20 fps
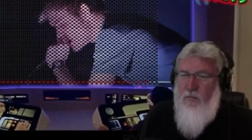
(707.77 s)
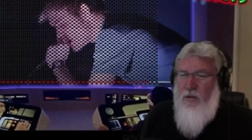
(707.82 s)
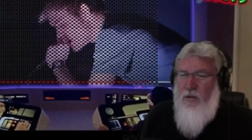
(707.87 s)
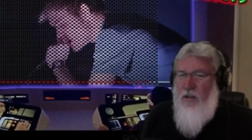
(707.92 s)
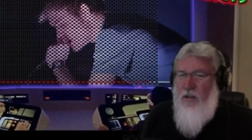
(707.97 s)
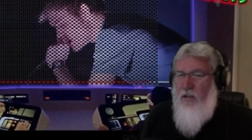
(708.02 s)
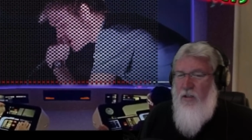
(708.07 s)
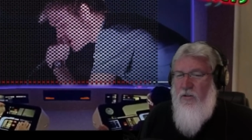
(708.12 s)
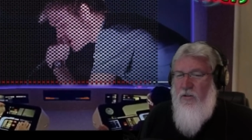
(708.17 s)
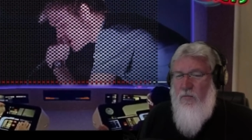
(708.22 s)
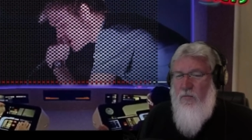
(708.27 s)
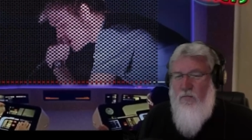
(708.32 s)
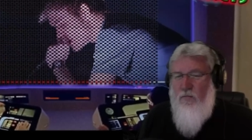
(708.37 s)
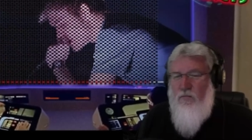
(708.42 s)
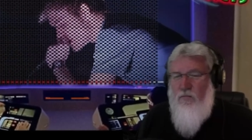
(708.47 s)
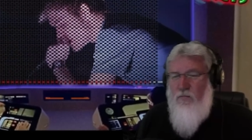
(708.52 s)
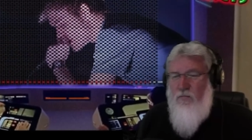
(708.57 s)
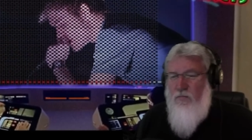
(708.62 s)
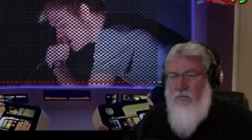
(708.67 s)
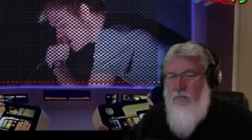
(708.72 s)
And that's
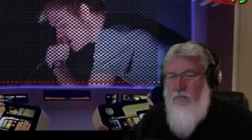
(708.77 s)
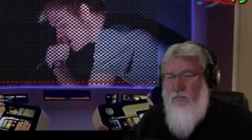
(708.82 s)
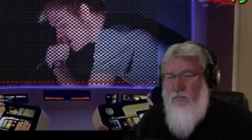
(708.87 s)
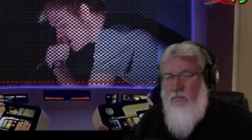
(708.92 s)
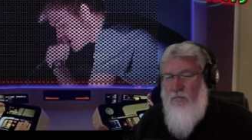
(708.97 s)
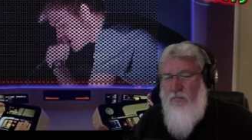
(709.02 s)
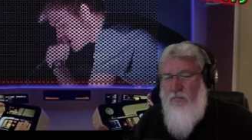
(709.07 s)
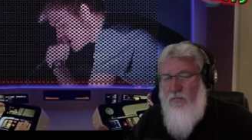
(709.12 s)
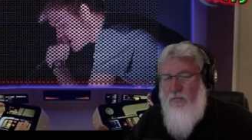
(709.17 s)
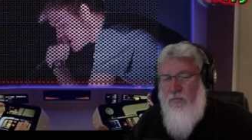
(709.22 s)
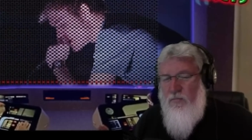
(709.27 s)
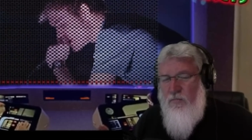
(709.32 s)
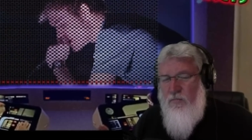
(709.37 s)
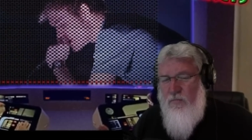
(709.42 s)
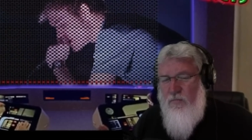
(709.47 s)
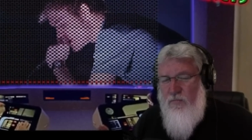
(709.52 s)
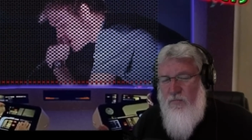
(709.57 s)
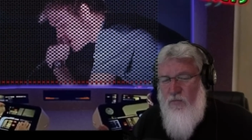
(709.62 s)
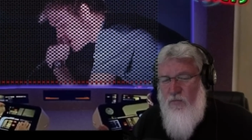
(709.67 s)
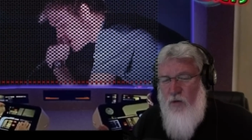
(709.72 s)
some
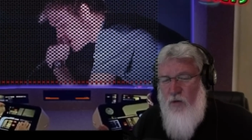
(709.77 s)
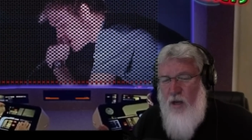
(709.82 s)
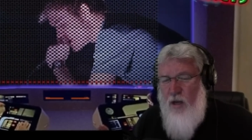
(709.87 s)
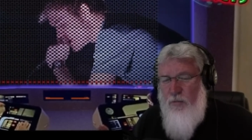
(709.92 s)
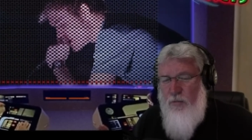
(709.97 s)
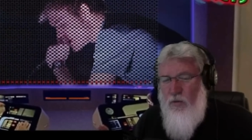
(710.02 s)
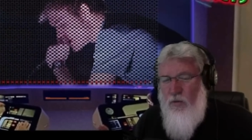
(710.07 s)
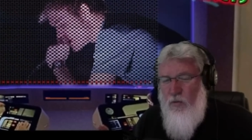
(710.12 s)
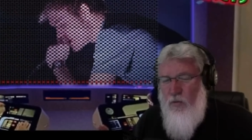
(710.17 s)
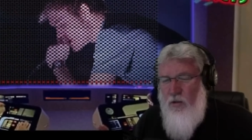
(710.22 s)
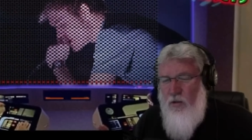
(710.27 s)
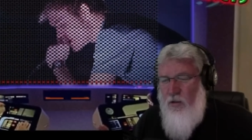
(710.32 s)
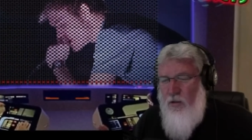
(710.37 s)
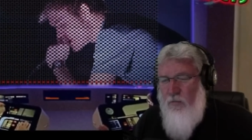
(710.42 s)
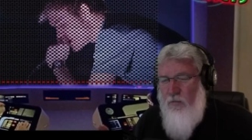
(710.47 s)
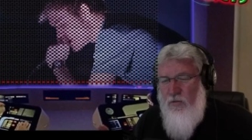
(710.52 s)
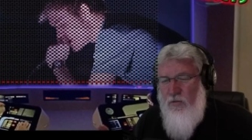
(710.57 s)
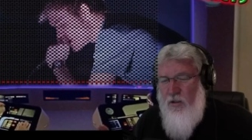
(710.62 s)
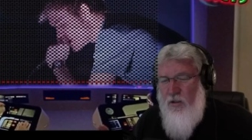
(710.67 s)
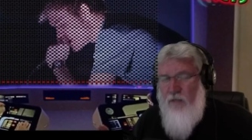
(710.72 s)
Robin
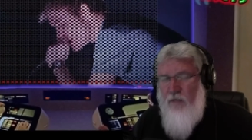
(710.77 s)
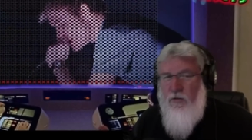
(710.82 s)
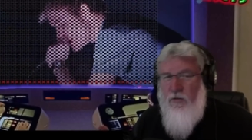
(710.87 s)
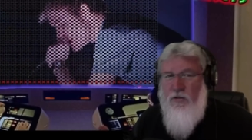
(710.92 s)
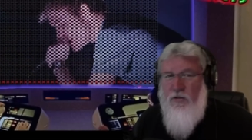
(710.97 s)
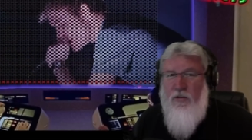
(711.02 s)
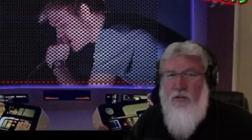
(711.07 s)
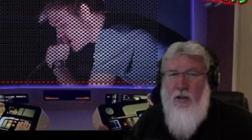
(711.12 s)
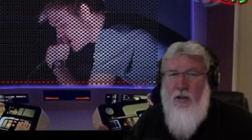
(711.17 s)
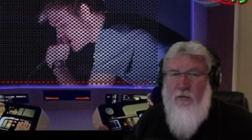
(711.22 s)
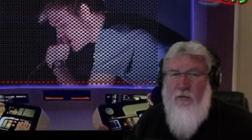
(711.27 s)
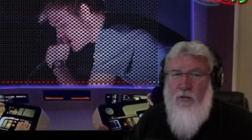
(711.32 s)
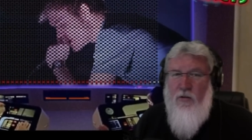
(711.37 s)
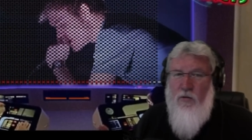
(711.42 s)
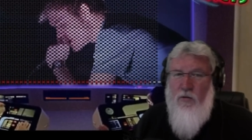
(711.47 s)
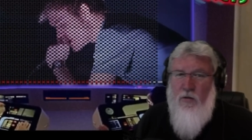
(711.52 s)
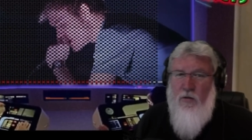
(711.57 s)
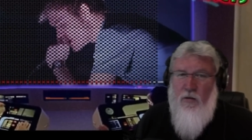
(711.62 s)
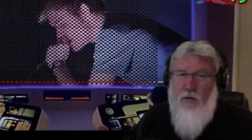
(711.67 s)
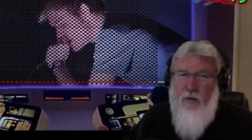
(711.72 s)
Williams level stuff
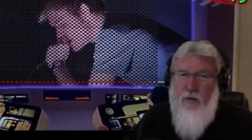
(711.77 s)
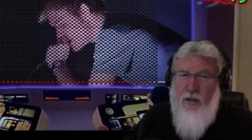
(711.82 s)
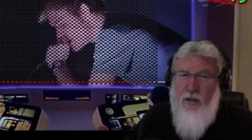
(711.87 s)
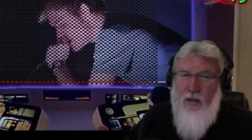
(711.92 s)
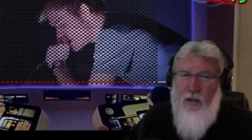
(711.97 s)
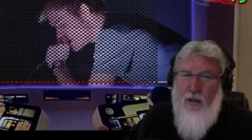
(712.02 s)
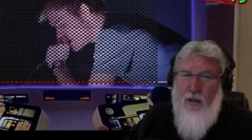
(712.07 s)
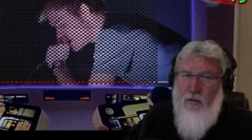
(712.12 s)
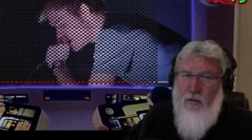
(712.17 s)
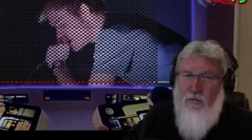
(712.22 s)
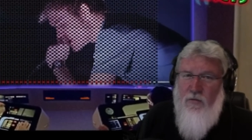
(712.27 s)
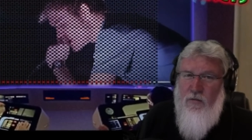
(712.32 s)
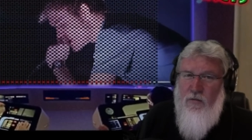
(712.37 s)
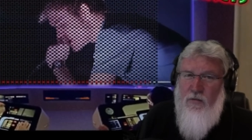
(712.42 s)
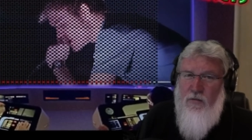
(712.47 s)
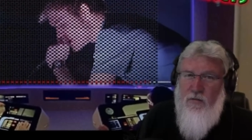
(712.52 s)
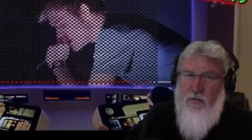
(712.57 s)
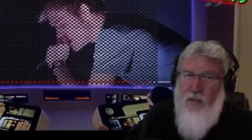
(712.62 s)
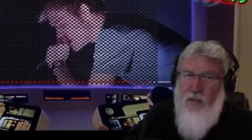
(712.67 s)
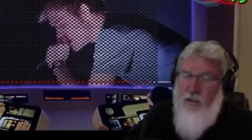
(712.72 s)
going on right now.
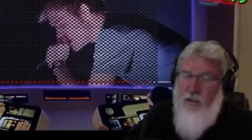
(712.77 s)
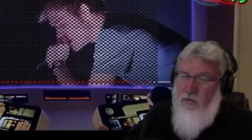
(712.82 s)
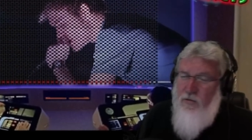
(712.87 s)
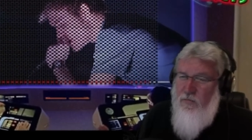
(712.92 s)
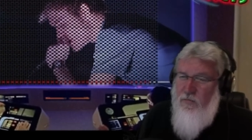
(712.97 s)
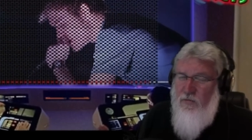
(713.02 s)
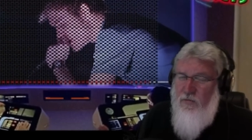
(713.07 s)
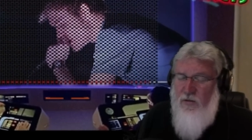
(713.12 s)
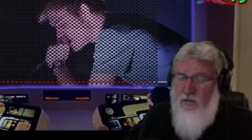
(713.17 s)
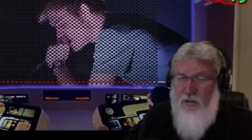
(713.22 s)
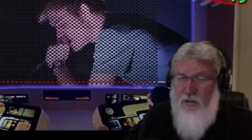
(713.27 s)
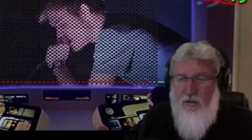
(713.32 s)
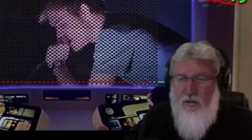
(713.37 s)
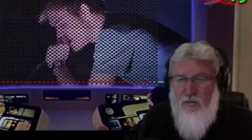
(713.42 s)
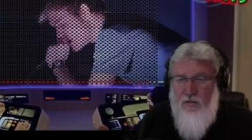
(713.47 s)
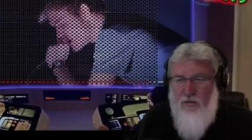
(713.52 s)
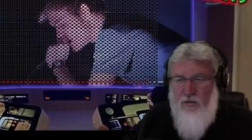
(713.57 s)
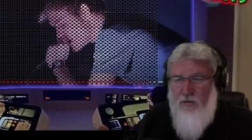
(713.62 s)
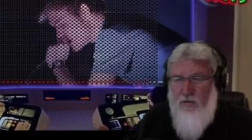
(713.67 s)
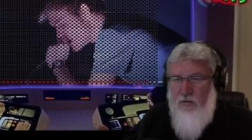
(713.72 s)
That's
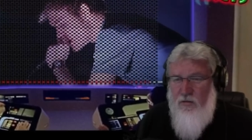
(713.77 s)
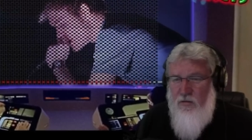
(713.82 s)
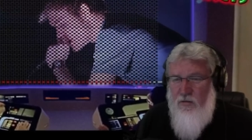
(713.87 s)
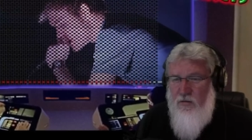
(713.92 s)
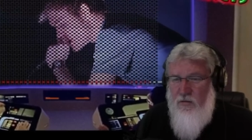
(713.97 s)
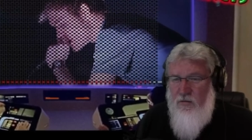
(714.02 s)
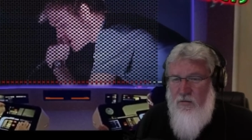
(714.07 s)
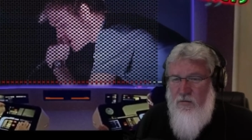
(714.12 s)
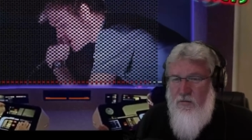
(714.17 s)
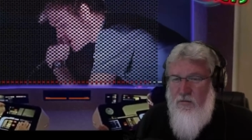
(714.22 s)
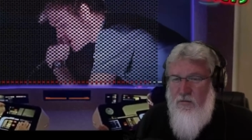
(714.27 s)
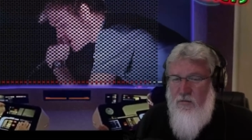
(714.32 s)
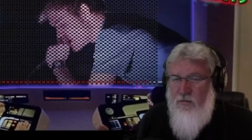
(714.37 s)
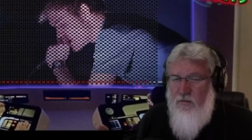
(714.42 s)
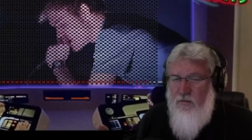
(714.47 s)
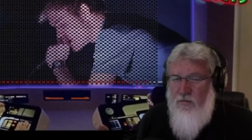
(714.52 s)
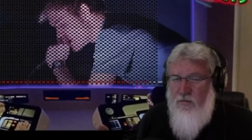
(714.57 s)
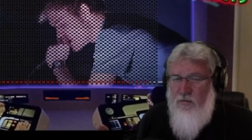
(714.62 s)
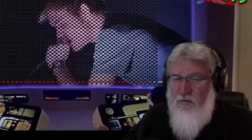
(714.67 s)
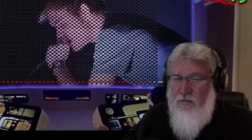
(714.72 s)
Jesus.
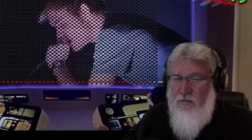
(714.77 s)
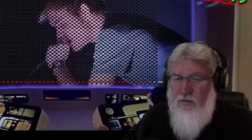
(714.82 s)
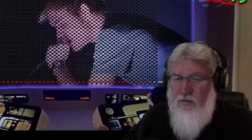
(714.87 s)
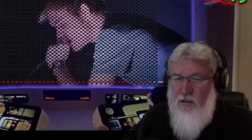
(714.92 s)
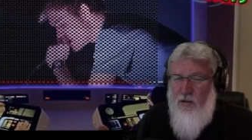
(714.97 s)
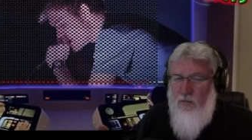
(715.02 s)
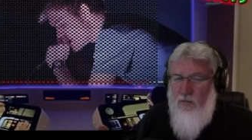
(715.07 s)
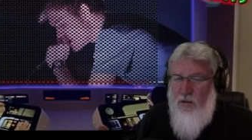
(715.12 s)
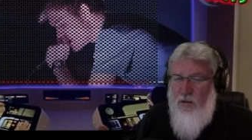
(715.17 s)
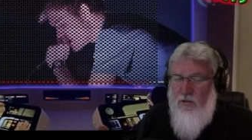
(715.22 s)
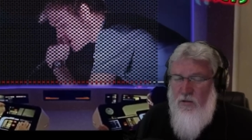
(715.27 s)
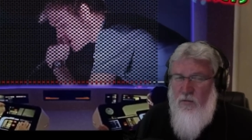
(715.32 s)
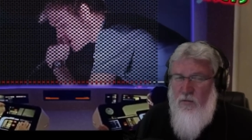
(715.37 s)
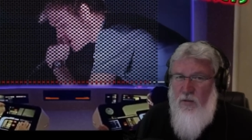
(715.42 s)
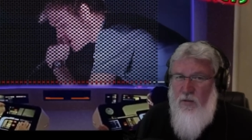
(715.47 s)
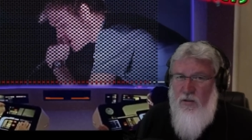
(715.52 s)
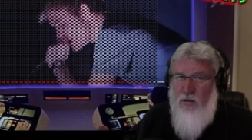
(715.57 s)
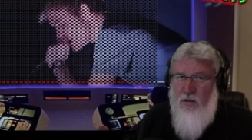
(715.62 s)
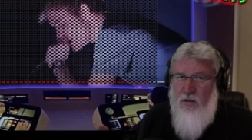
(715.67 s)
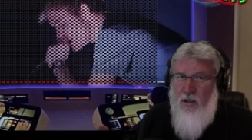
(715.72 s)
Hey man,
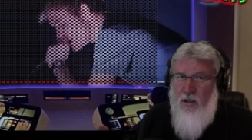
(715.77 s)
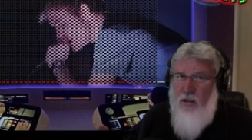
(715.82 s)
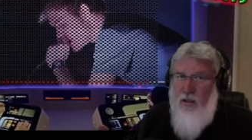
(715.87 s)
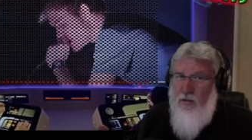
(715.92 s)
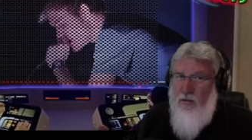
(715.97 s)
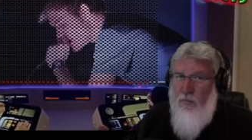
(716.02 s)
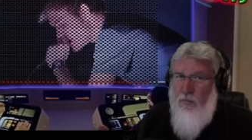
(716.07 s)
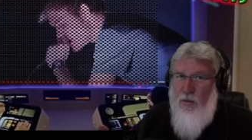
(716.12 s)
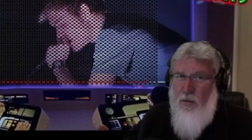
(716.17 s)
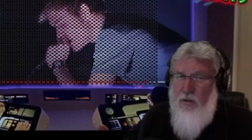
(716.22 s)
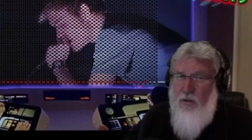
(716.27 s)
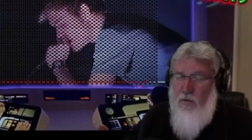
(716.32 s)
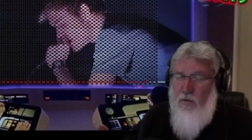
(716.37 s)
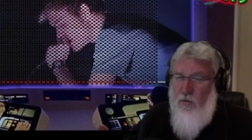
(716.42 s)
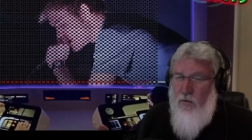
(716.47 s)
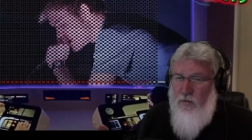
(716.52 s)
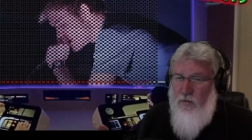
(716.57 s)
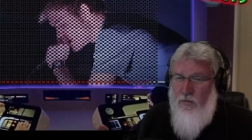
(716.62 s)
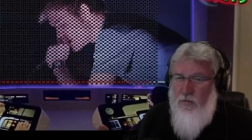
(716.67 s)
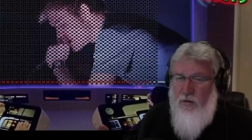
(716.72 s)
somebody shout out to
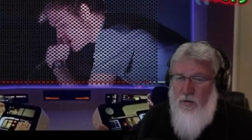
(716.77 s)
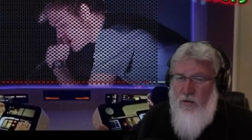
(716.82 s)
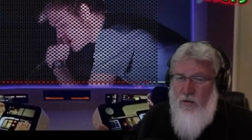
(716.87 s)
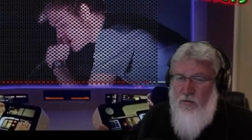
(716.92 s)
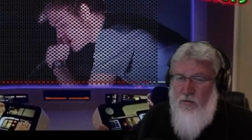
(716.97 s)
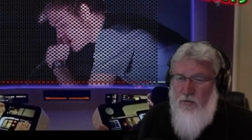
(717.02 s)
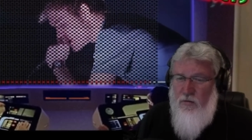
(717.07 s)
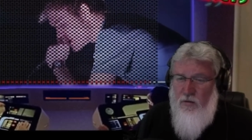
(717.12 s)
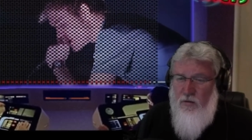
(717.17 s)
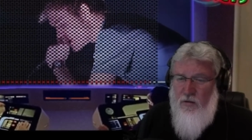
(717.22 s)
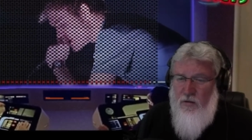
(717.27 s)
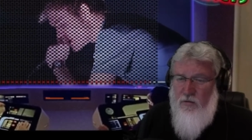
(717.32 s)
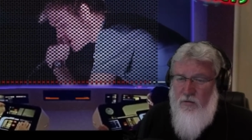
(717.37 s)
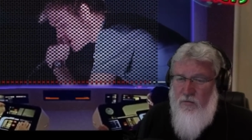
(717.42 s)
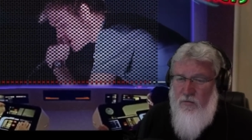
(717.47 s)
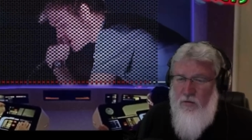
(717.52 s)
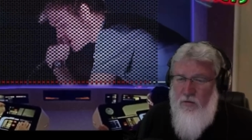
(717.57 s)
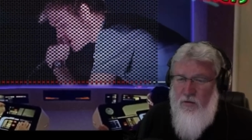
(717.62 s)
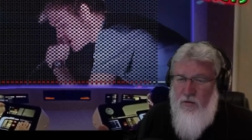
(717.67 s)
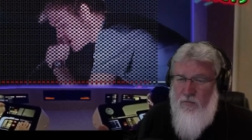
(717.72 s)
Bo and and
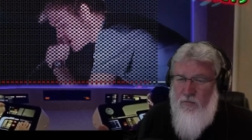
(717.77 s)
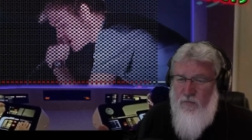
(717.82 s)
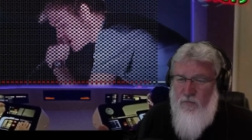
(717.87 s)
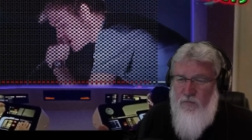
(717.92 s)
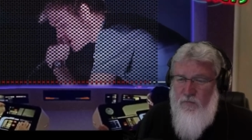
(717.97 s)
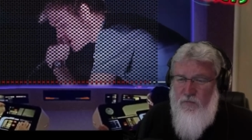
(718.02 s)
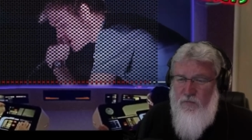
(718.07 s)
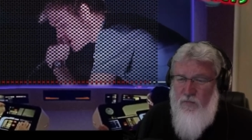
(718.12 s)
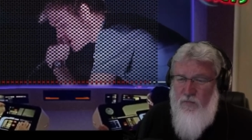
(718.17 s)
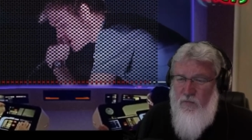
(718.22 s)
and and